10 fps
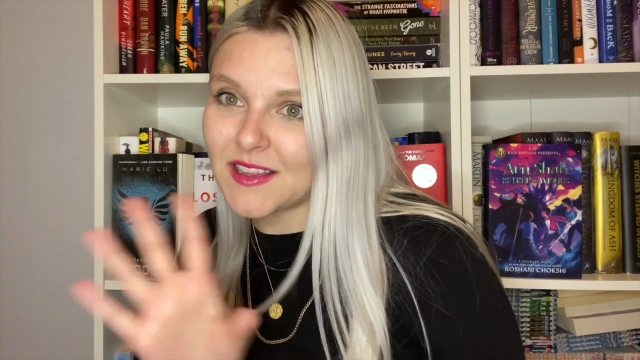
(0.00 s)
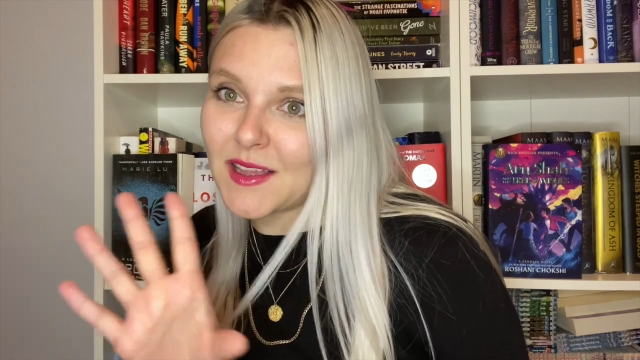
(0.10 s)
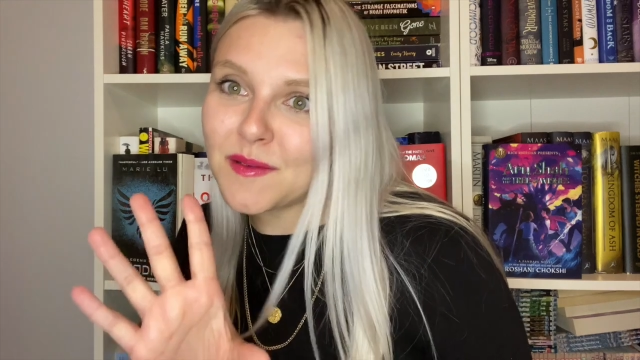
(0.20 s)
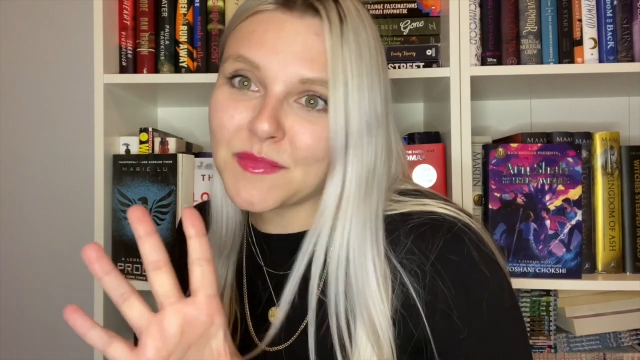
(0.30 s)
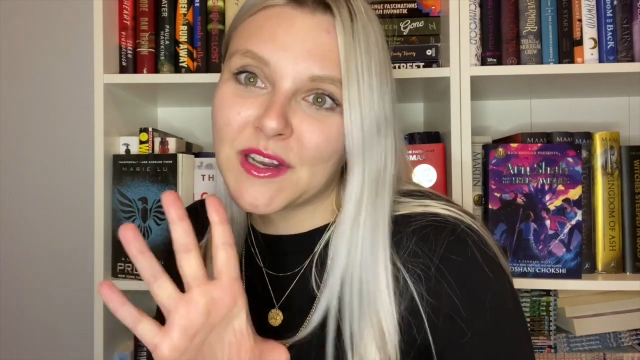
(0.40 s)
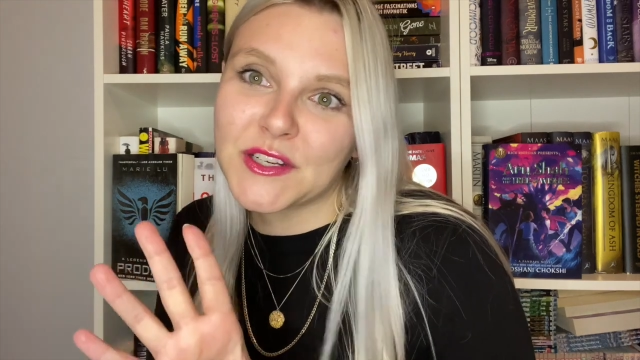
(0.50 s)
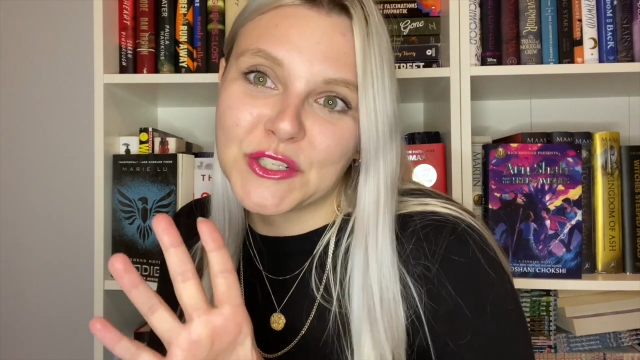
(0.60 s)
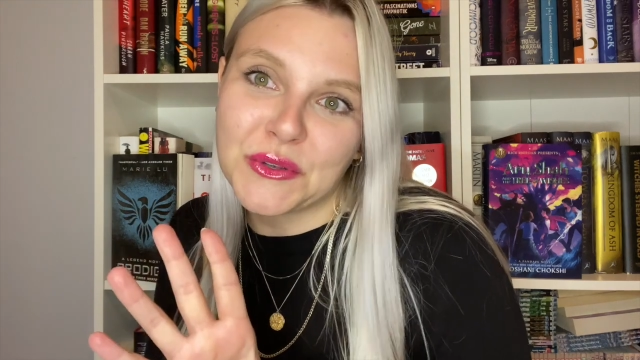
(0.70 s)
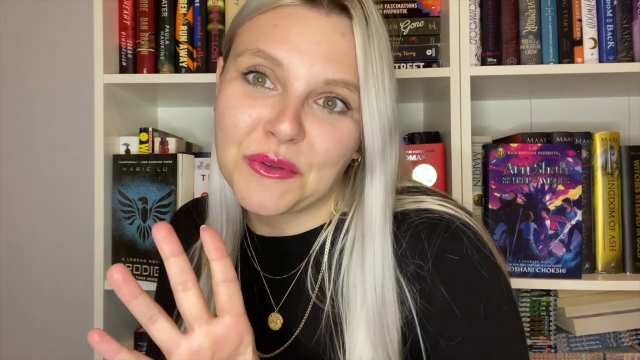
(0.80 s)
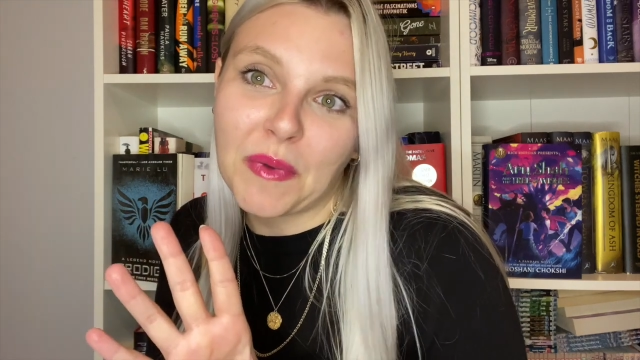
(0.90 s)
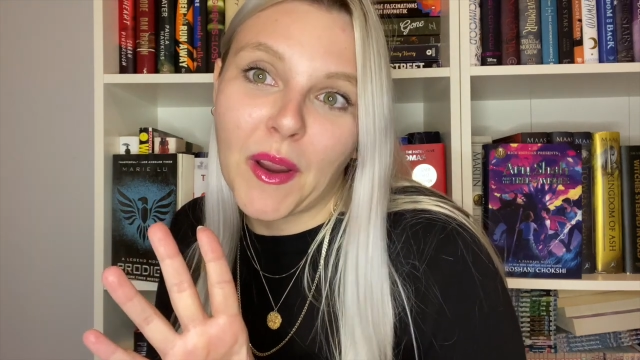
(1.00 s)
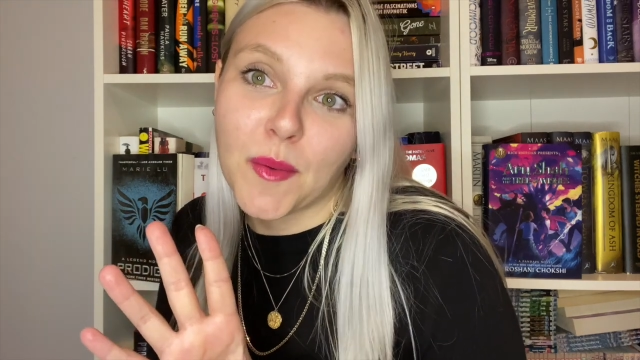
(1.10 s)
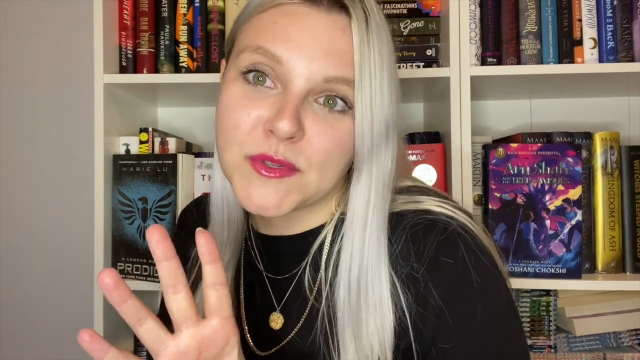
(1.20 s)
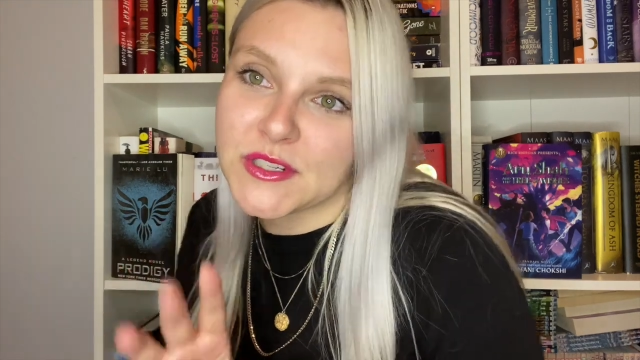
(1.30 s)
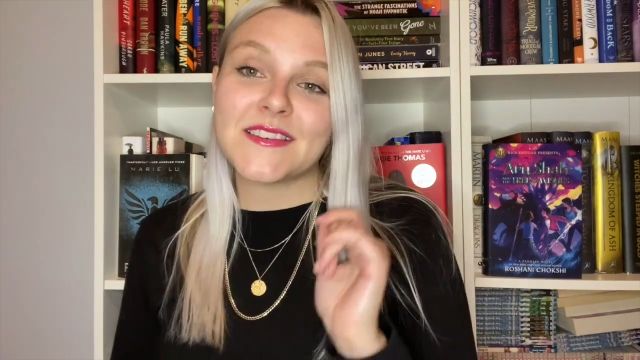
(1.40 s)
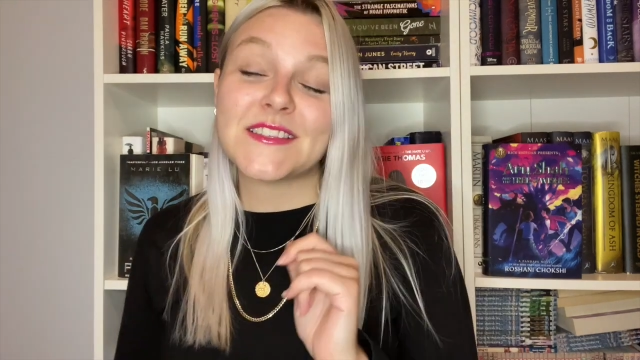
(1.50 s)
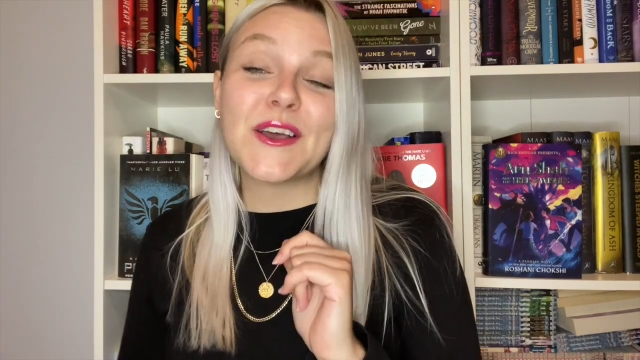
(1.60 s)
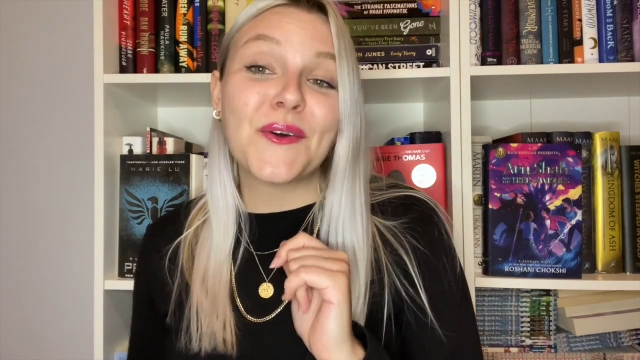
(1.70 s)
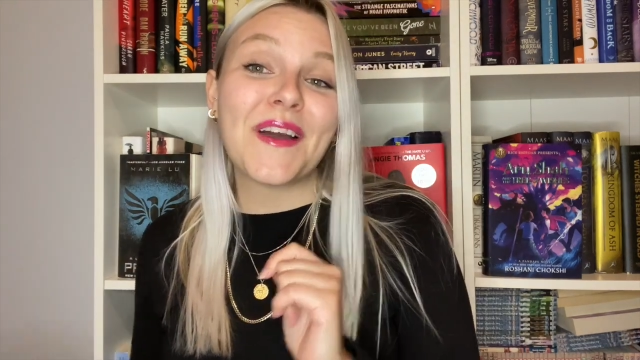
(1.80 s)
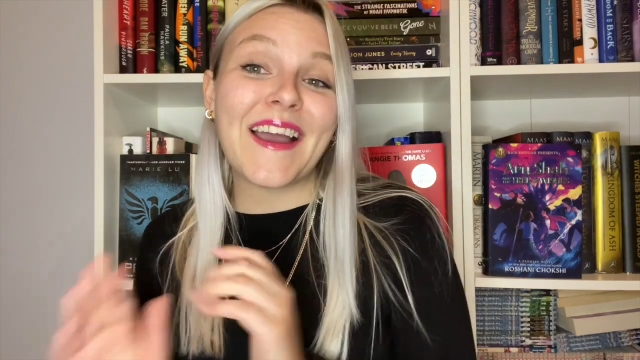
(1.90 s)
i'm gonna show you my options so